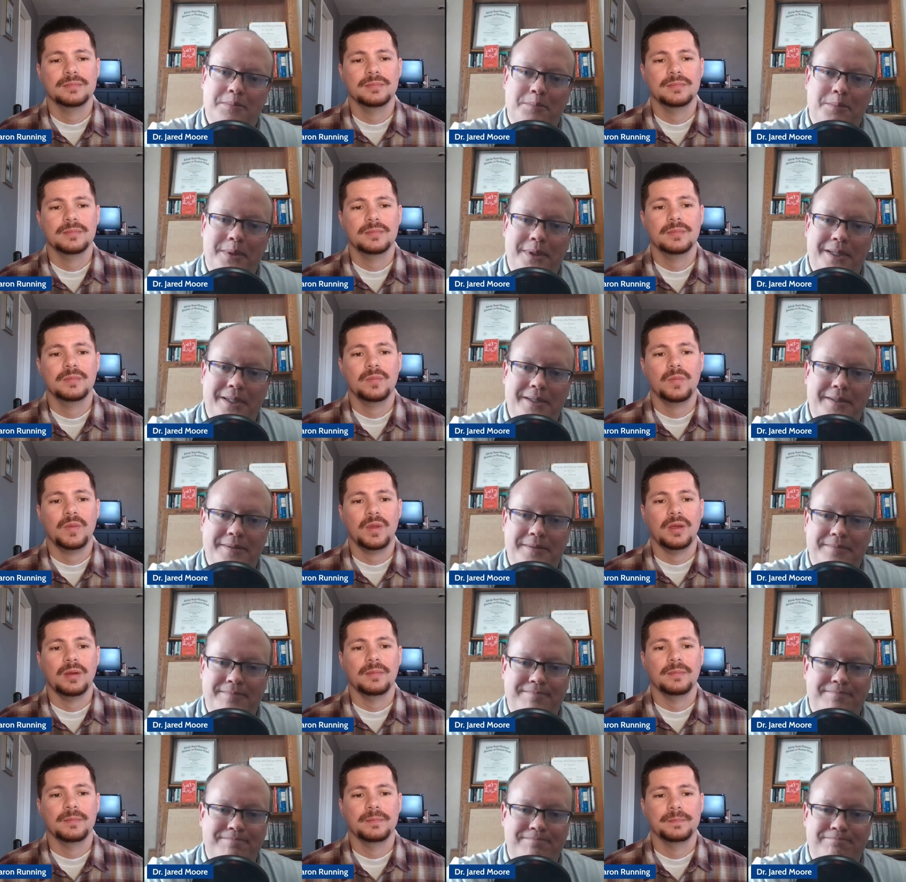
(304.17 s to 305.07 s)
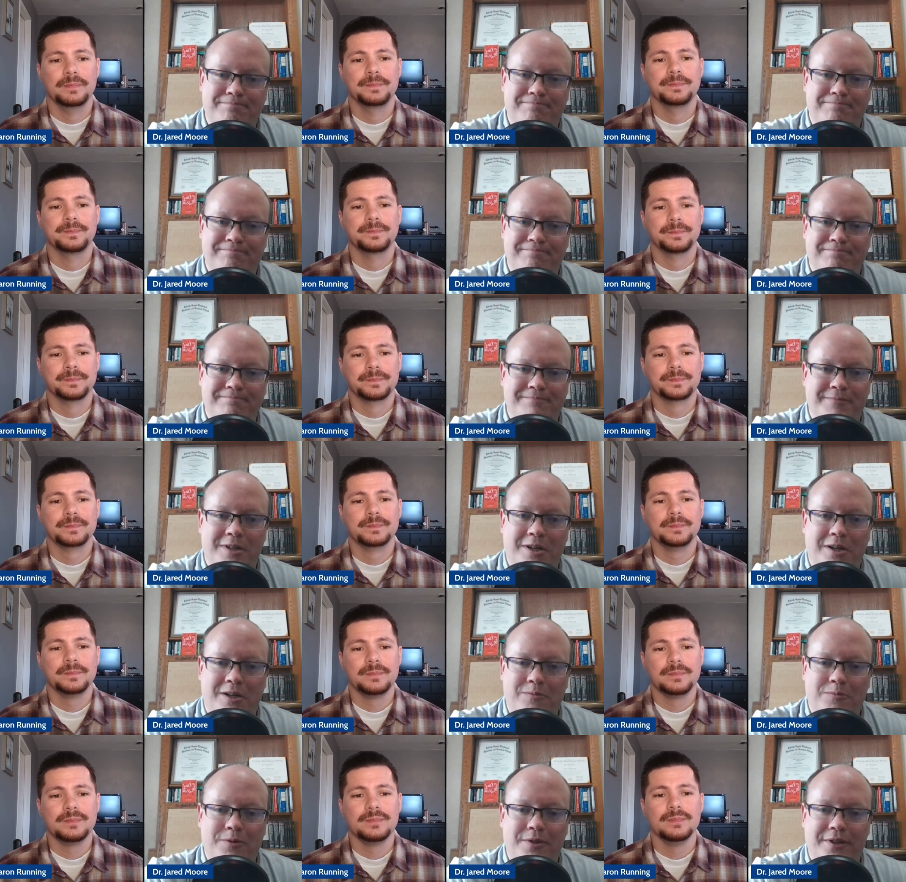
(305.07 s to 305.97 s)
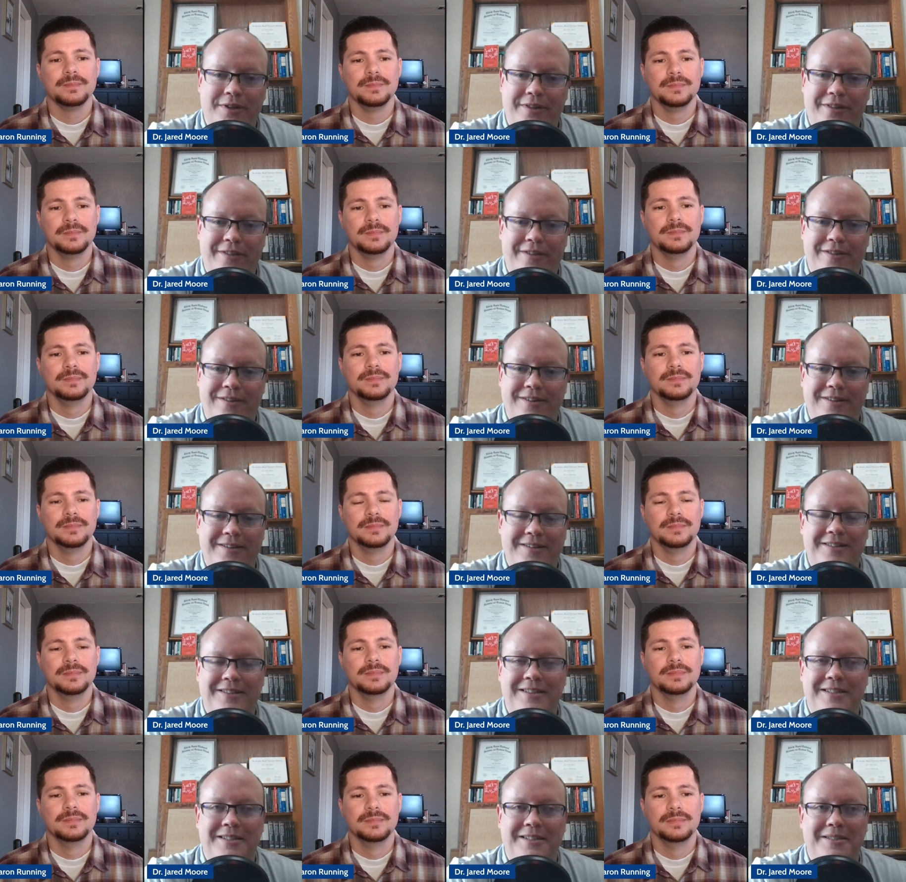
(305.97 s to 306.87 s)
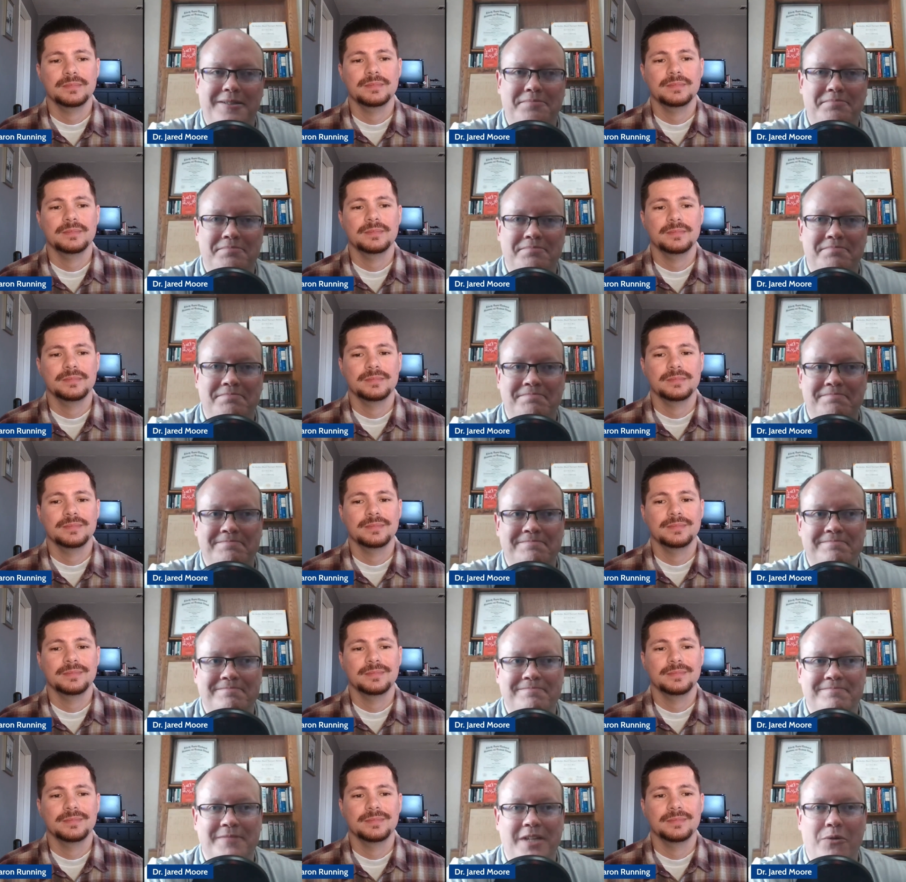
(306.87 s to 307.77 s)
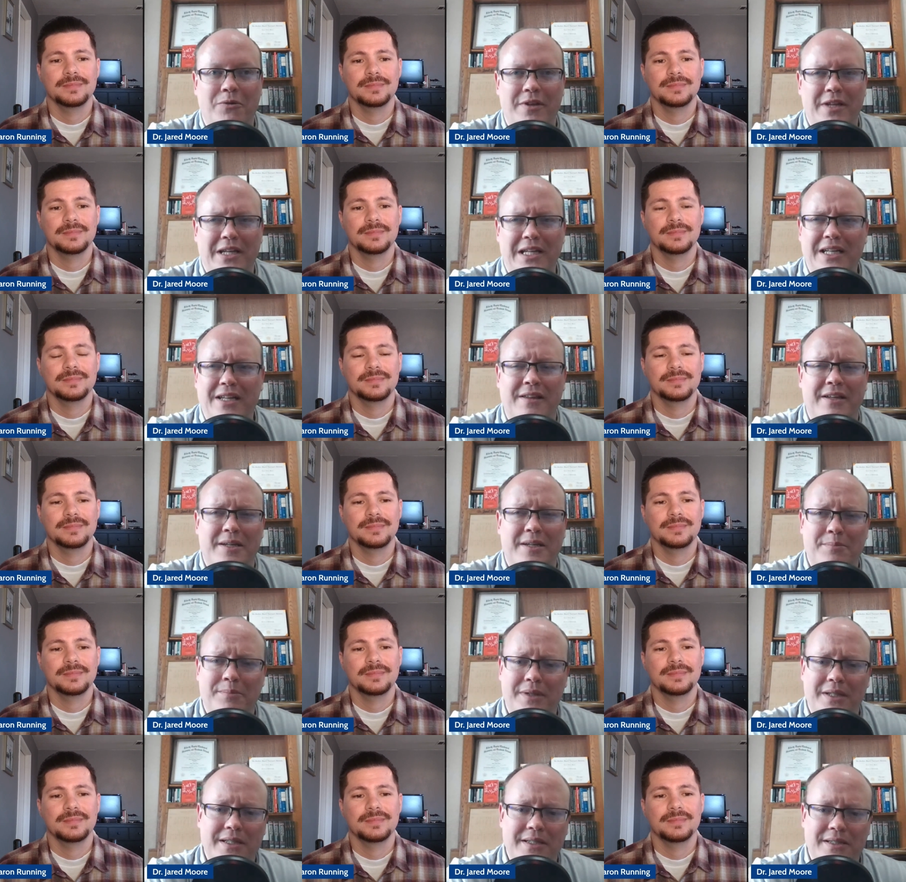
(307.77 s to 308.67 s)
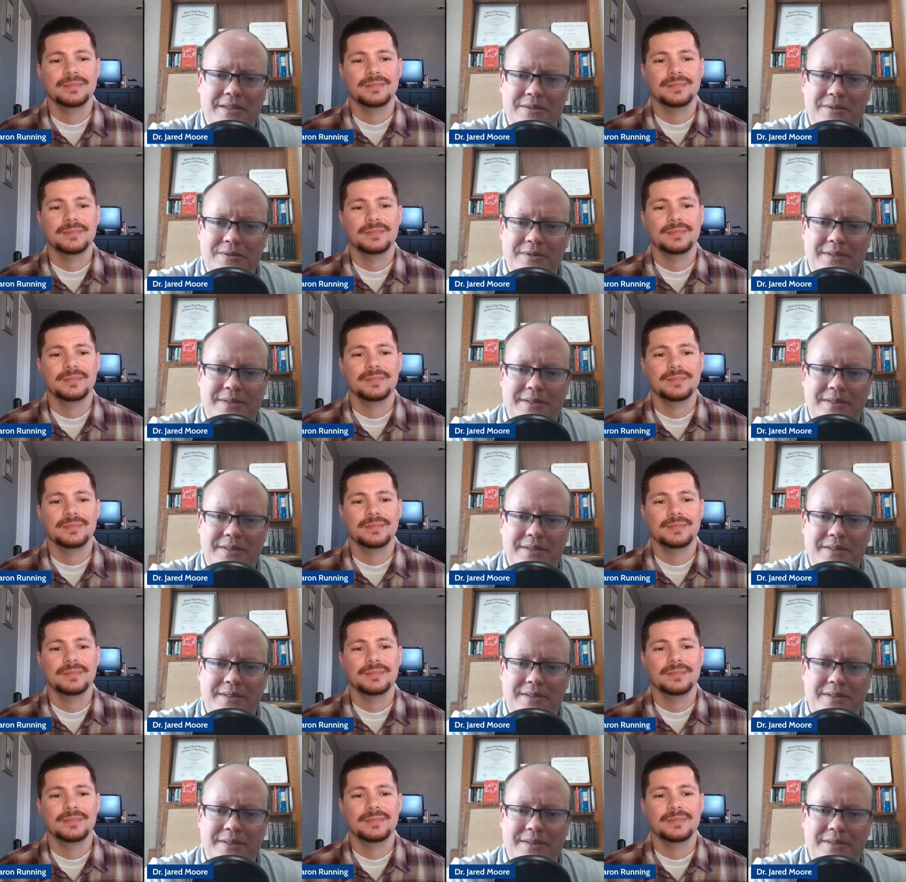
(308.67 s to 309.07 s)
Speaker 1: but yeah, n- not with, um, not with anything political.